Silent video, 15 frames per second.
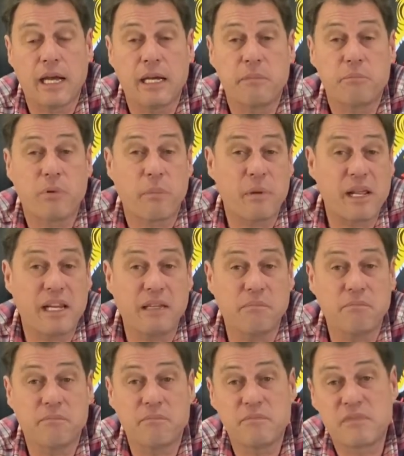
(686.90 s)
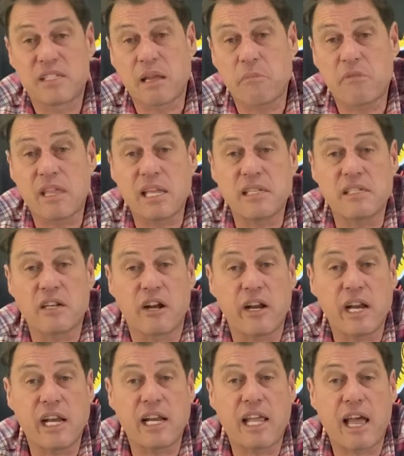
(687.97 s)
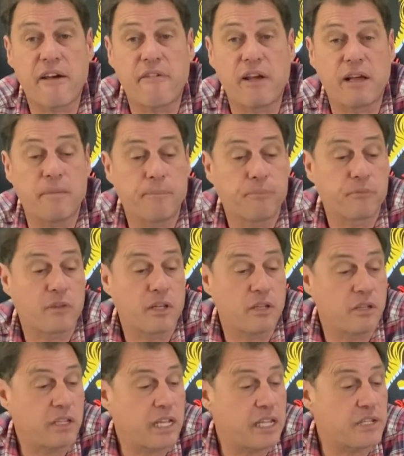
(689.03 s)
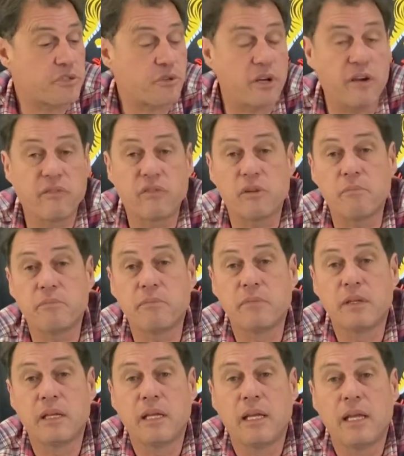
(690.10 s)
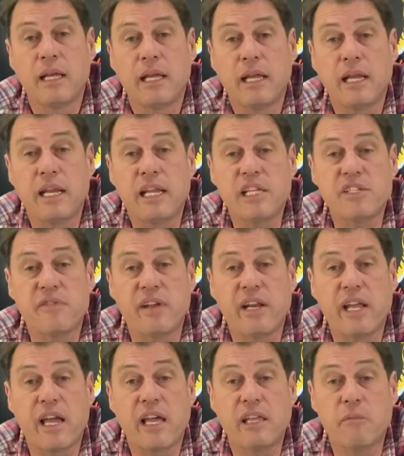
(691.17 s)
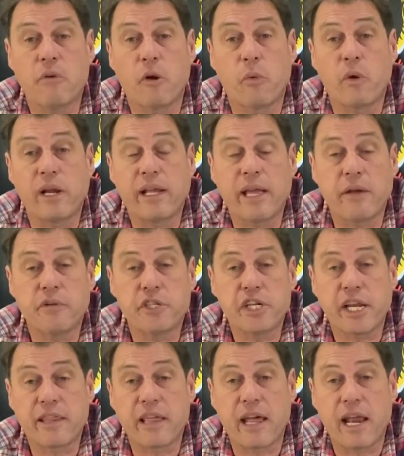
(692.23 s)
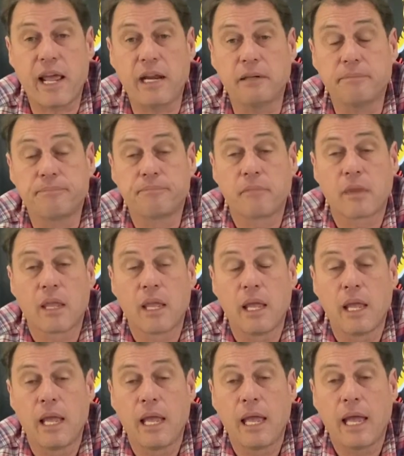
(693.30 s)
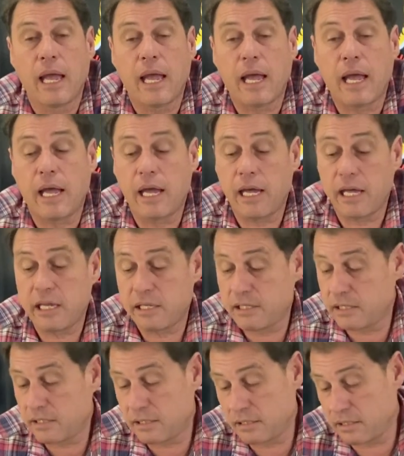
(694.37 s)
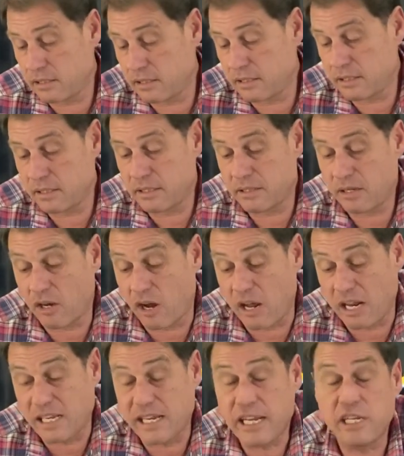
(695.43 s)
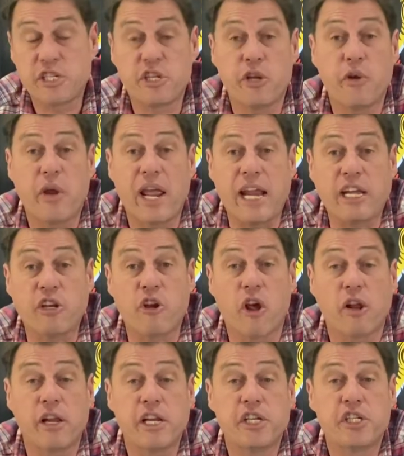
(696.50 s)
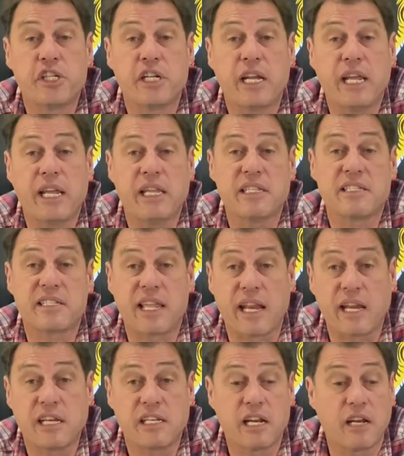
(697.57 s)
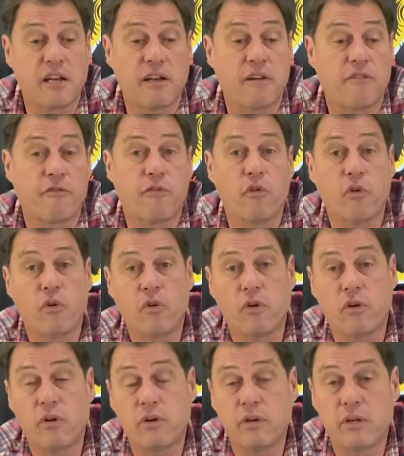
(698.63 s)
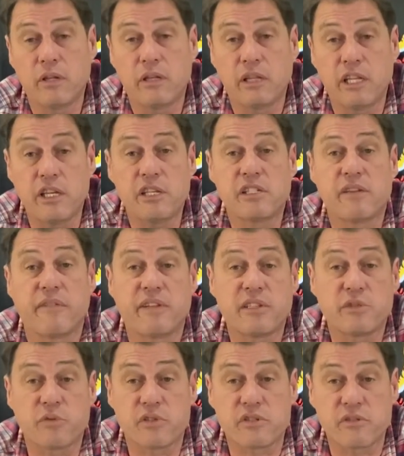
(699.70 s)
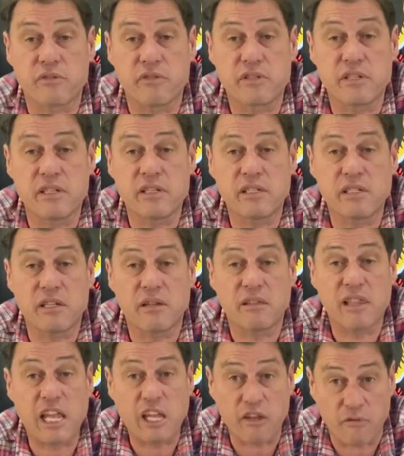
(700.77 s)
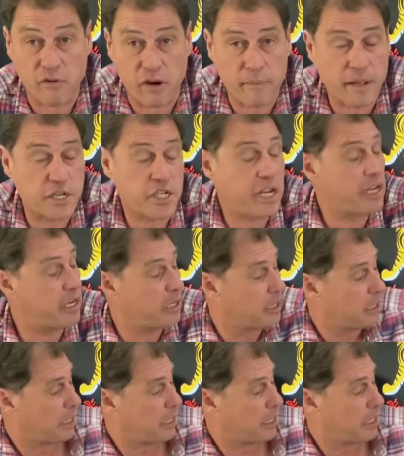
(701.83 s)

Probably some things that I didn't cover on the history of them in his video. You might want to go and check that out. I need to acknowledge Ian Skennington for the use of his resources. Thank you very much, Ian.